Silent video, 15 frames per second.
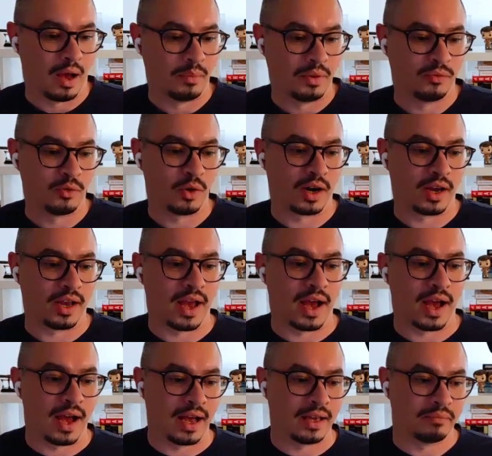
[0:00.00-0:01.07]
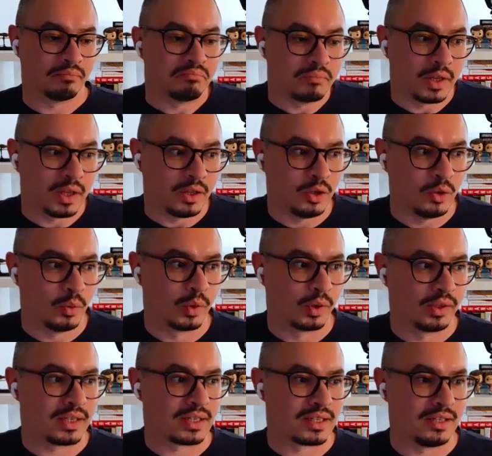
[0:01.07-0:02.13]
before AI, you were
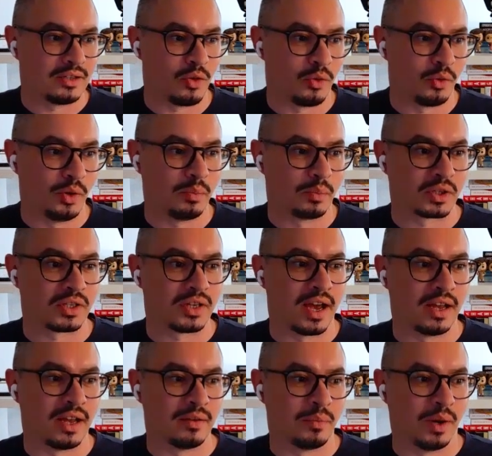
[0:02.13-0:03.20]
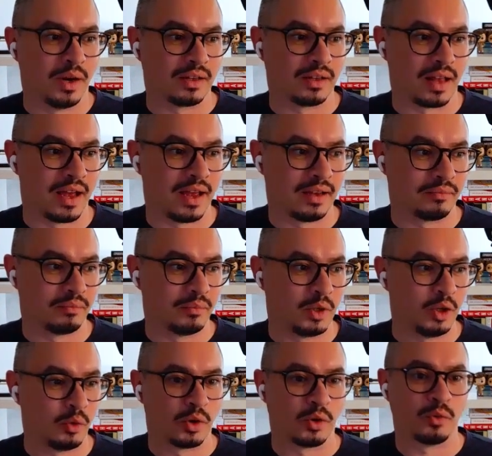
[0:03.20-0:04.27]
listening to 3%, but
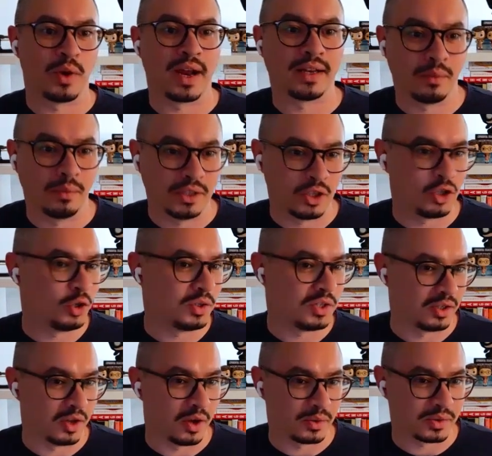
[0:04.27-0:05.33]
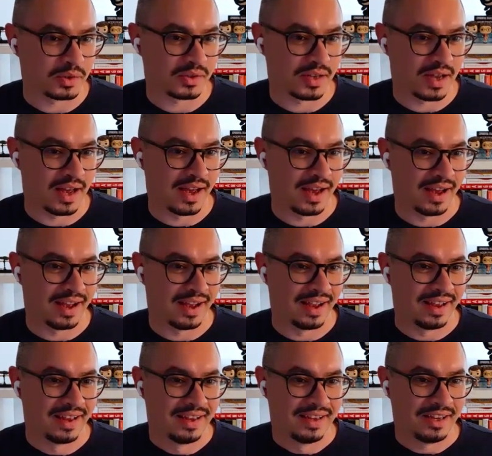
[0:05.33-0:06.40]
you were randomly choosing those.
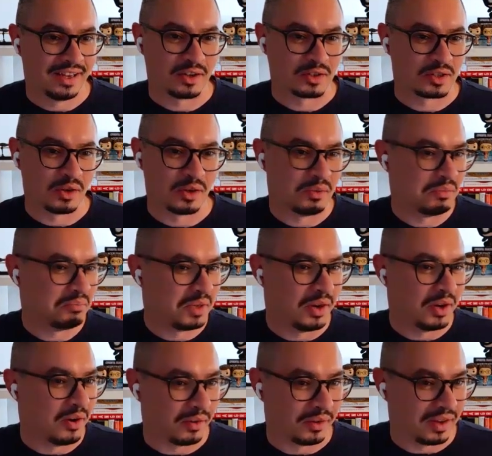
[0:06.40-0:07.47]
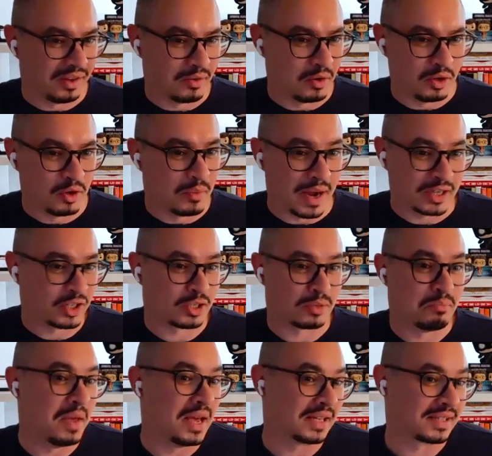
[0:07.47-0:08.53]
So you might just
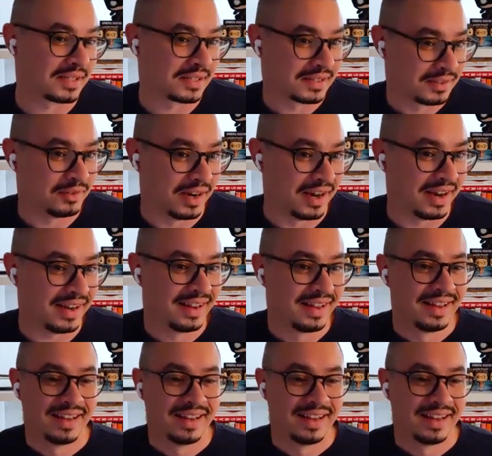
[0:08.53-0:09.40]
miss, right?